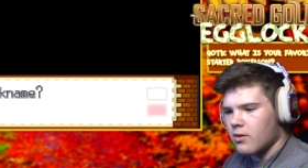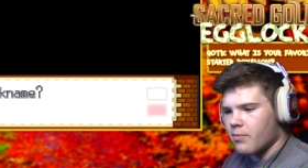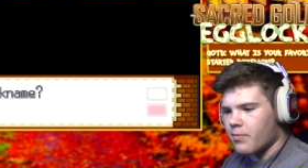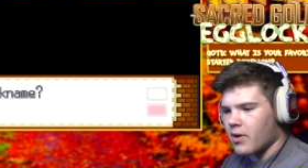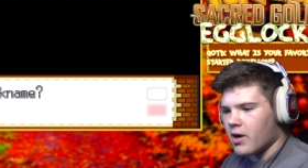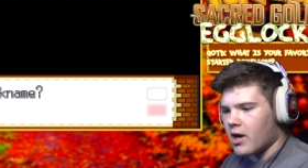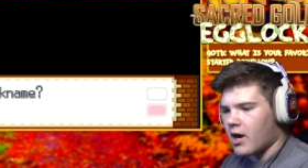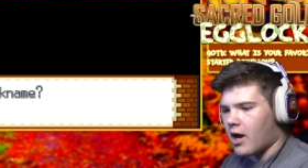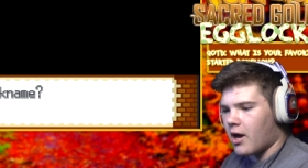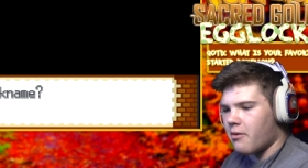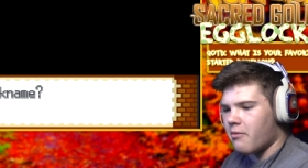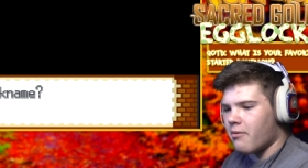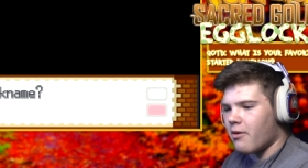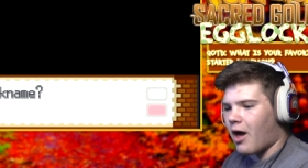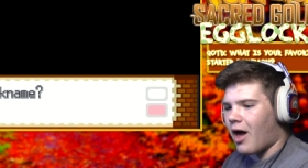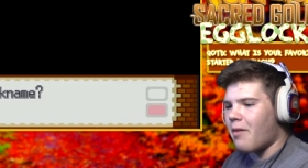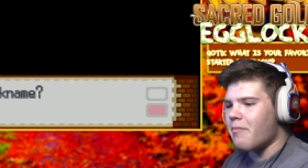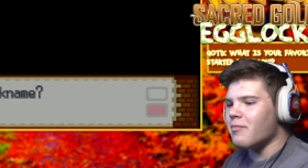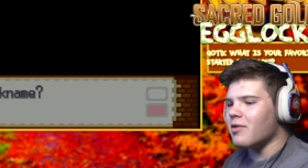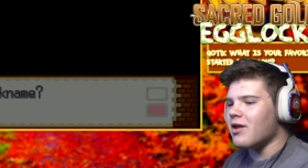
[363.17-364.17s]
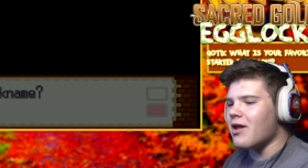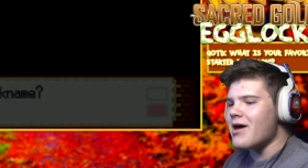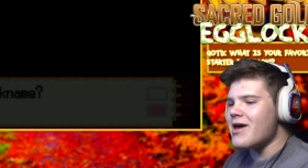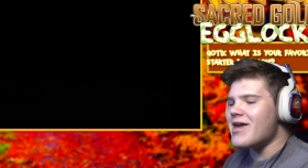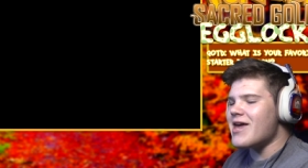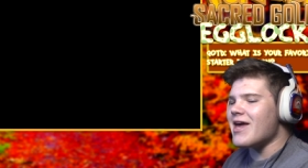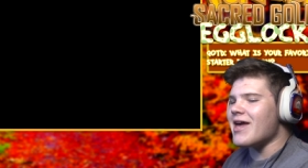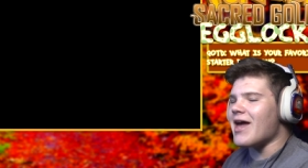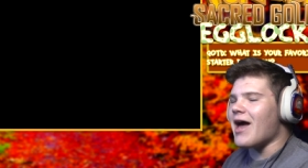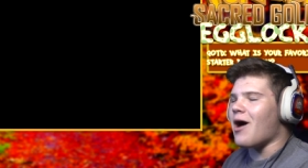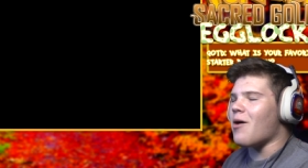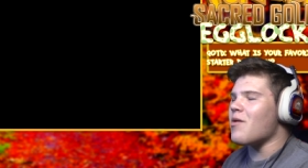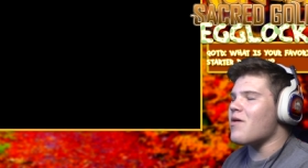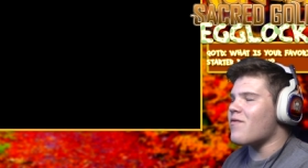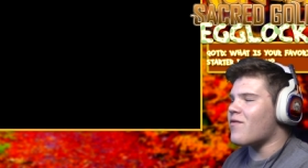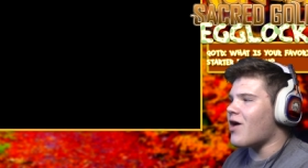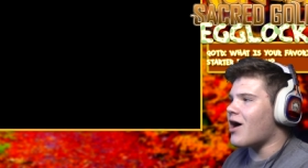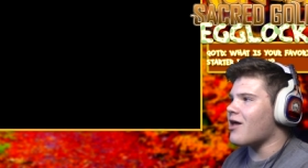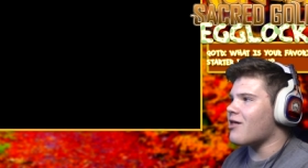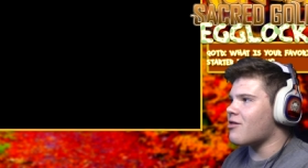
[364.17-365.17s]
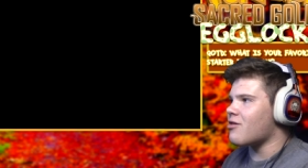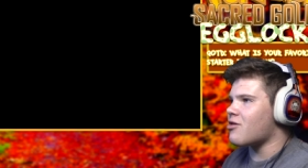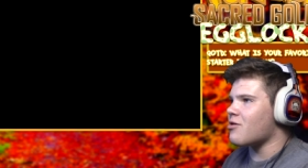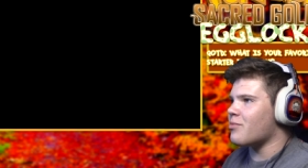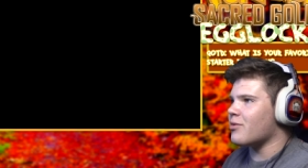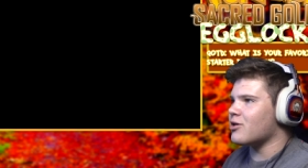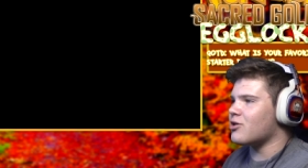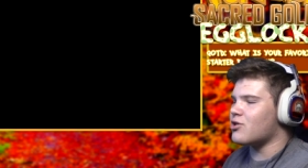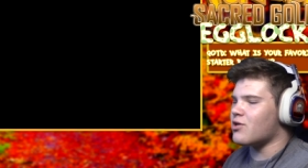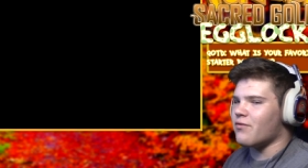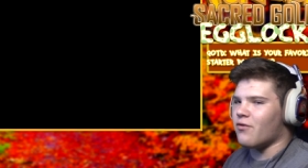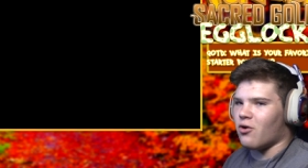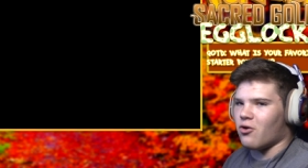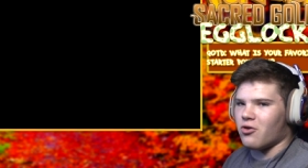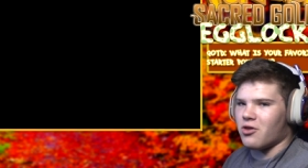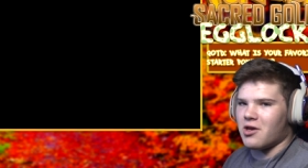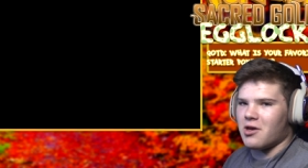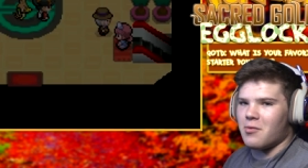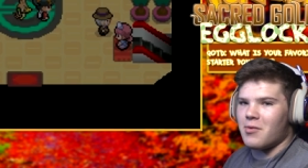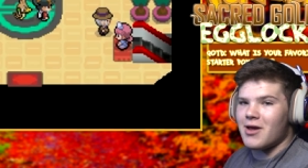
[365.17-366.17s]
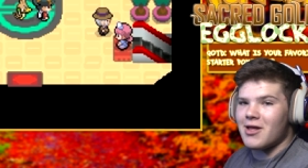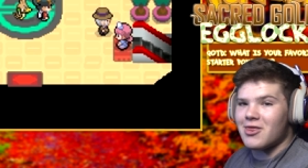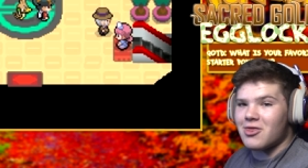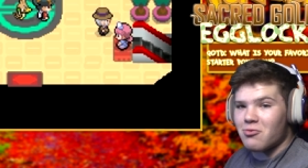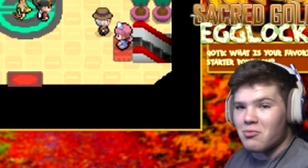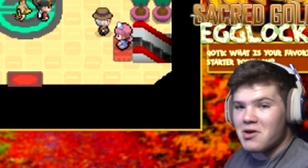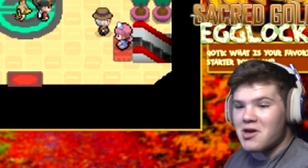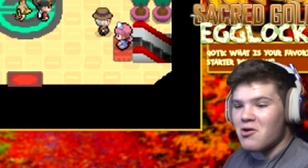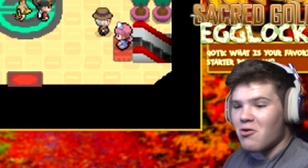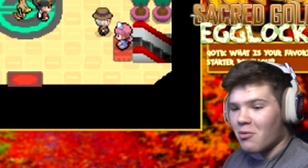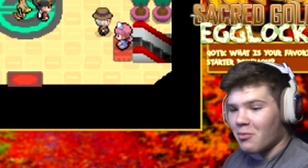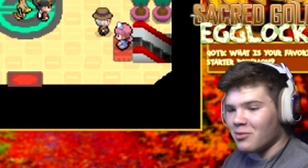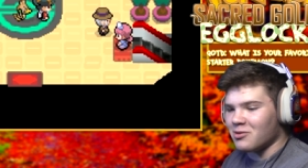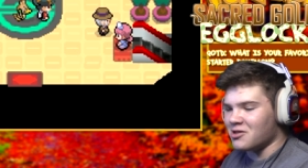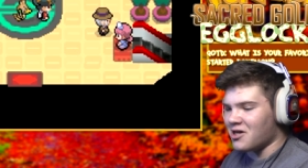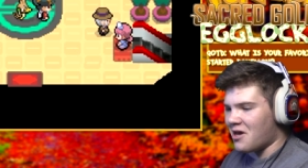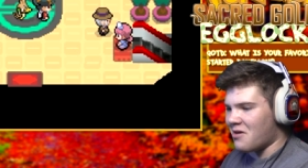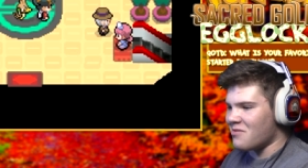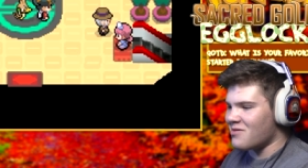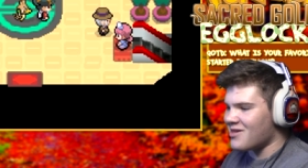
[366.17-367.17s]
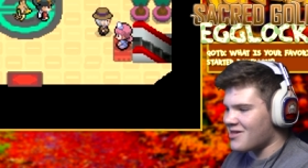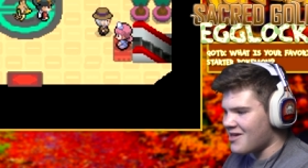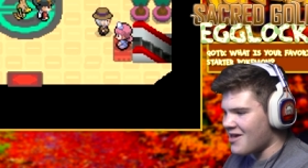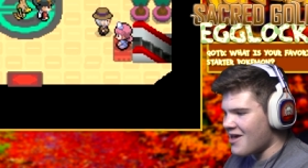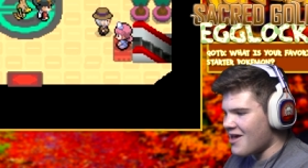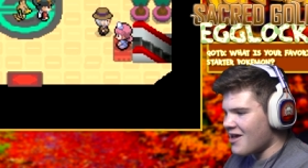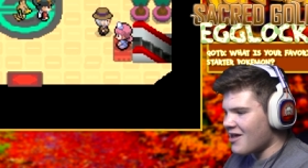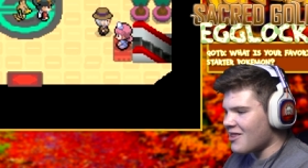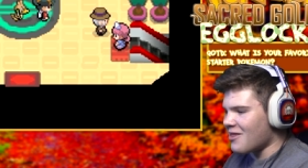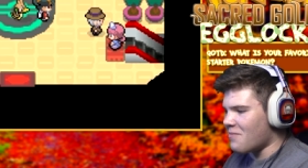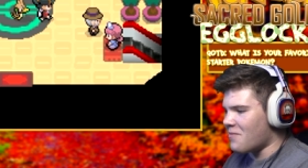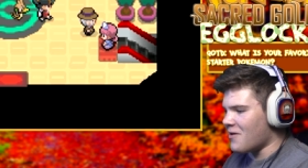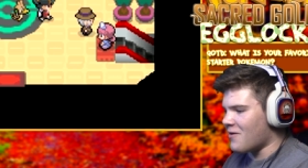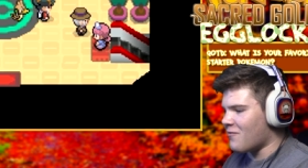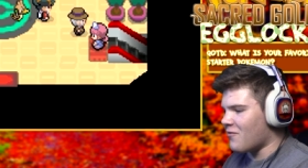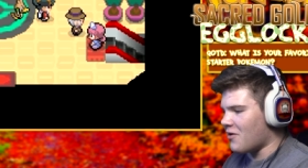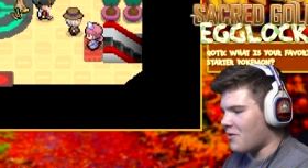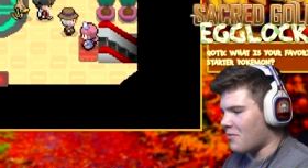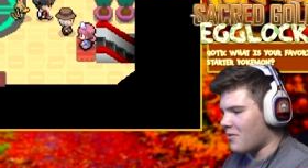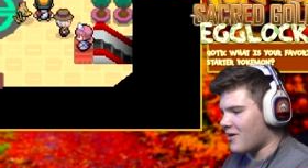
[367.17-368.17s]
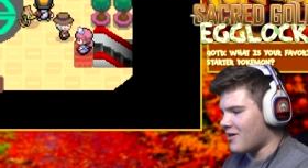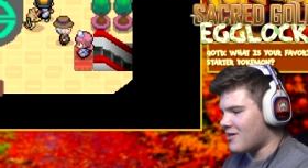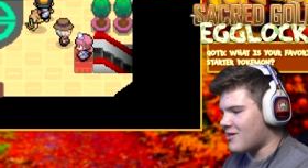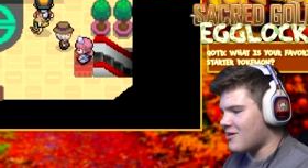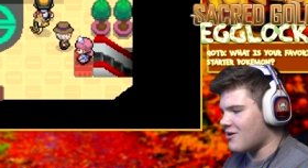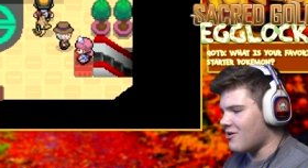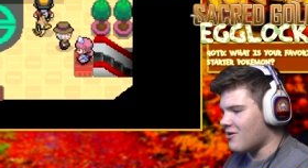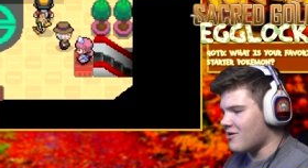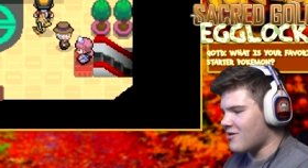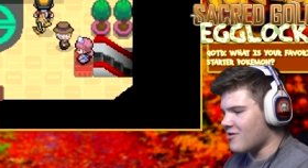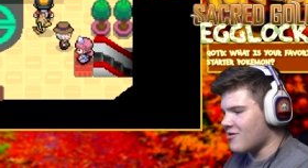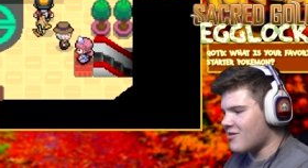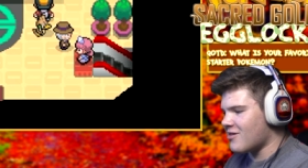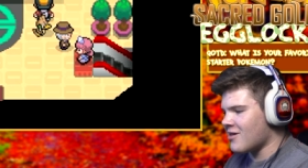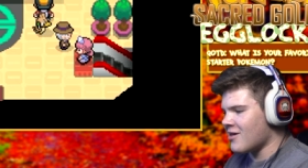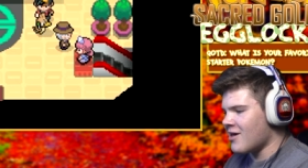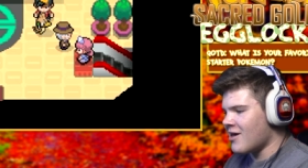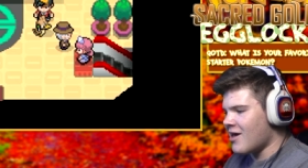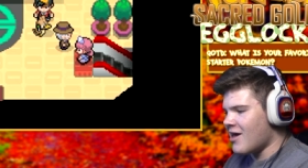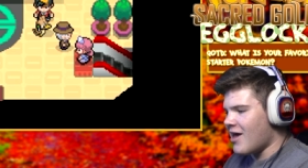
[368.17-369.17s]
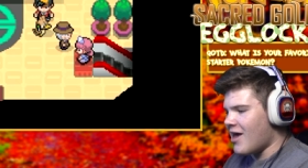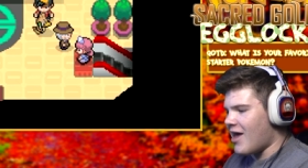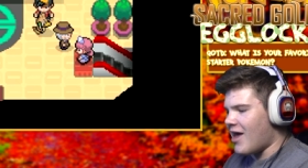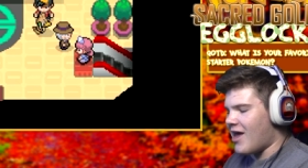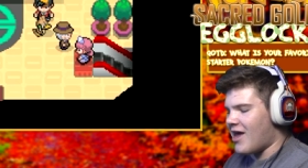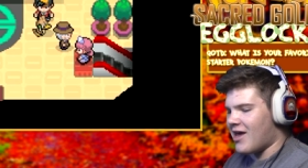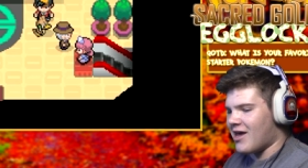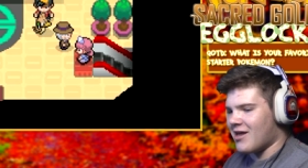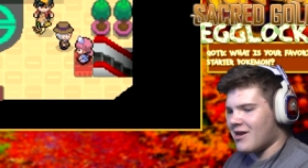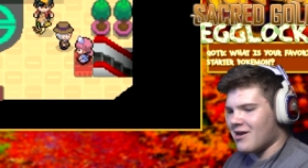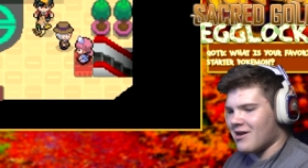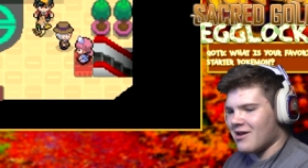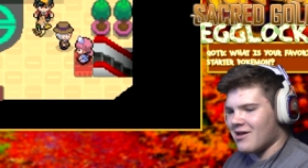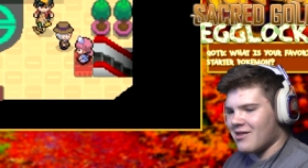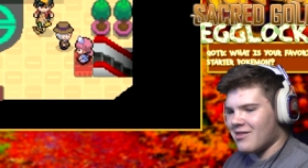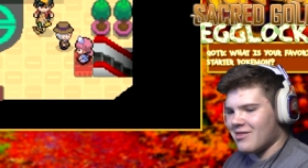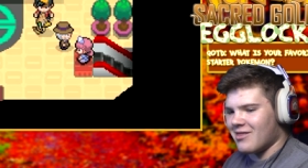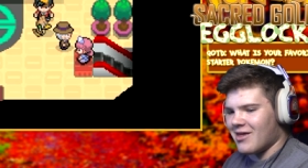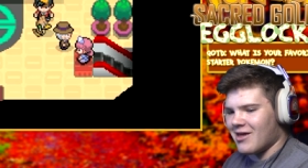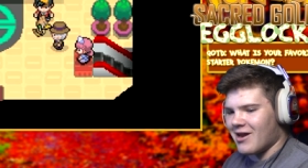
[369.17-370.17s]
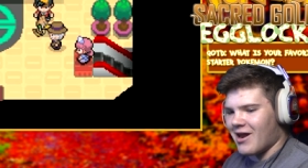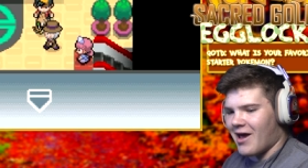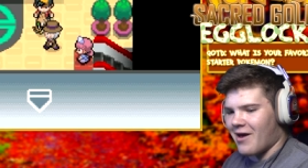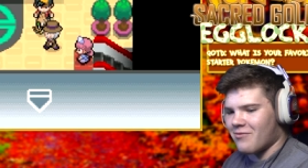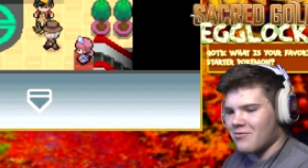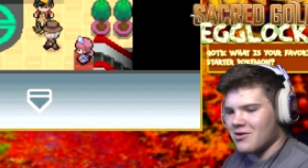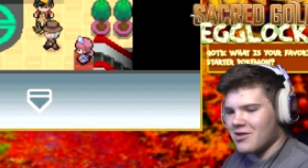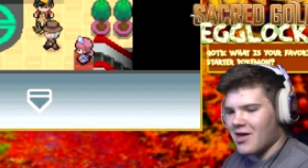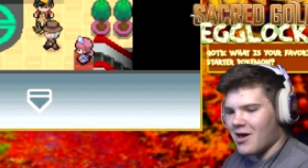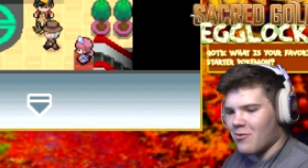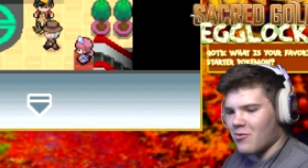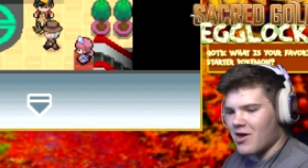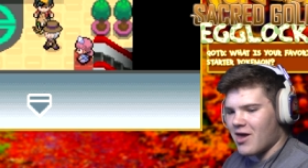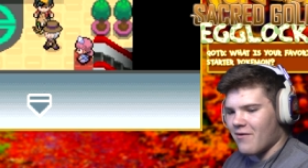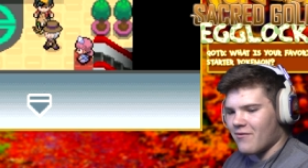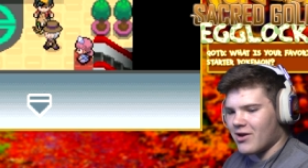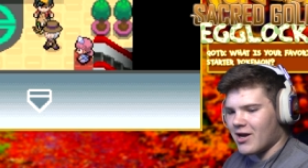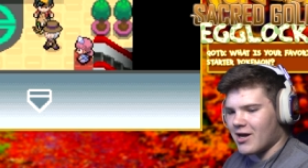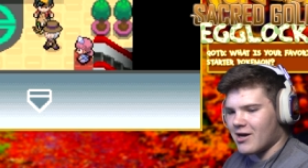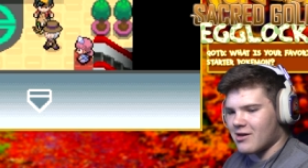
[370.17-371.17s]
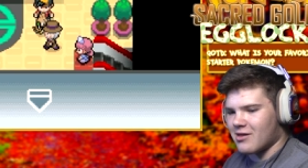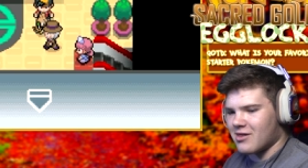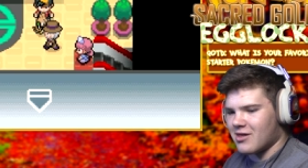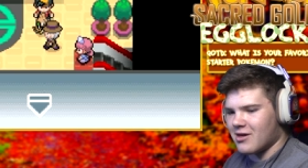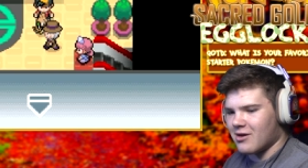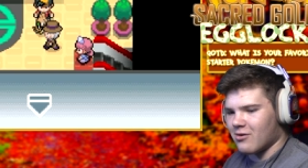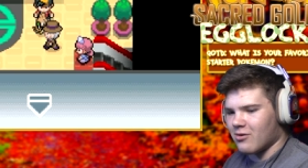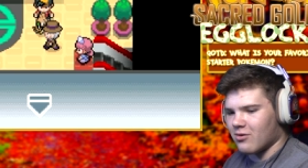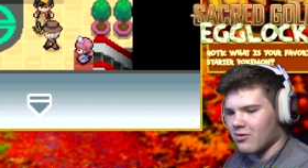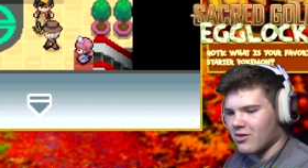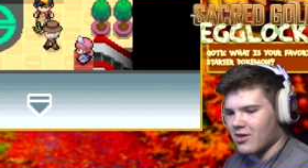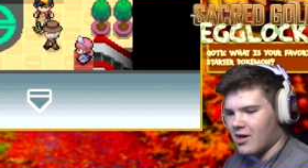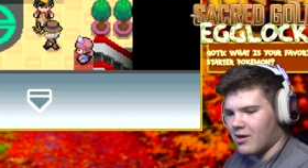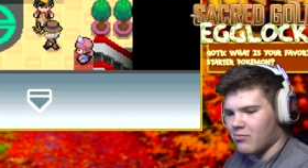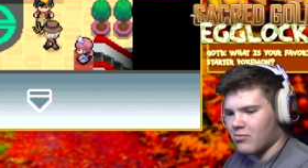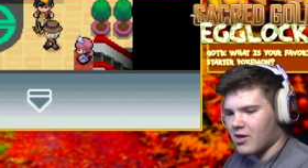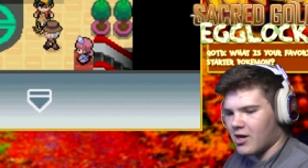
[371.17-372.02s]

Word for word: But I, I'm liking how we've gotten so much diversity. We have three normal types to pick from as starters, and then after that we haven't had a single same